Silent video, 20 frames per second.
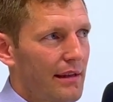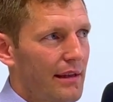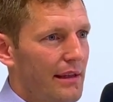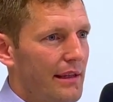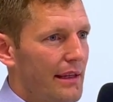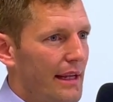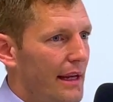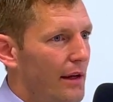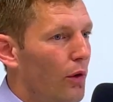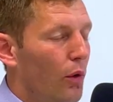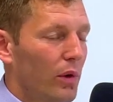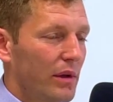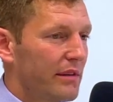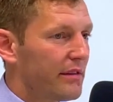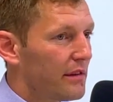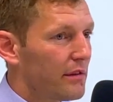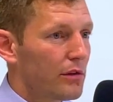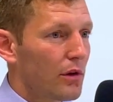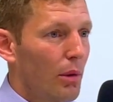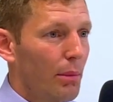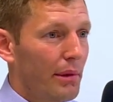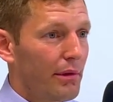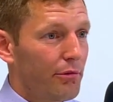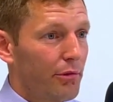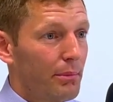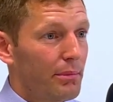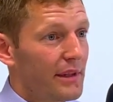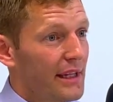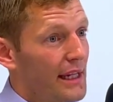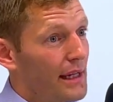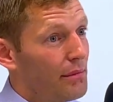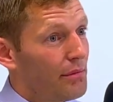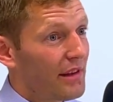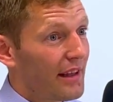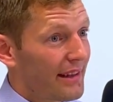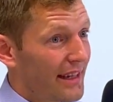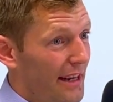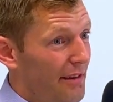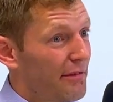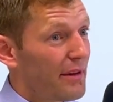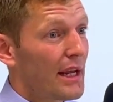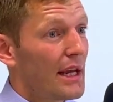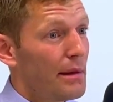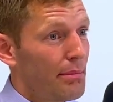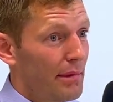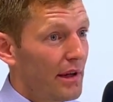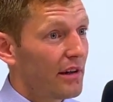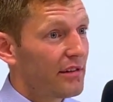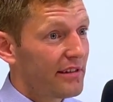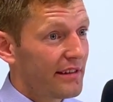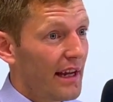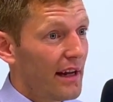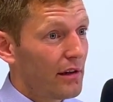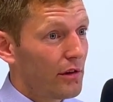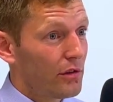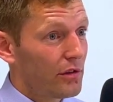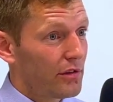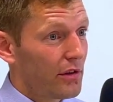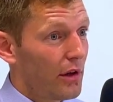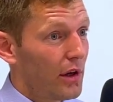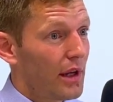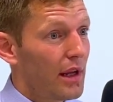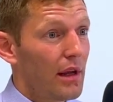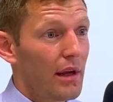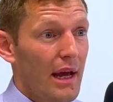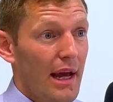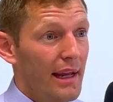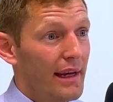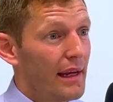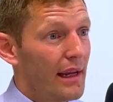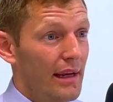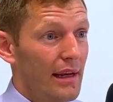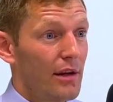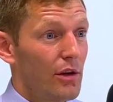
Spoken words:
they know this is coming from teams that they have to keep their standards high, and they,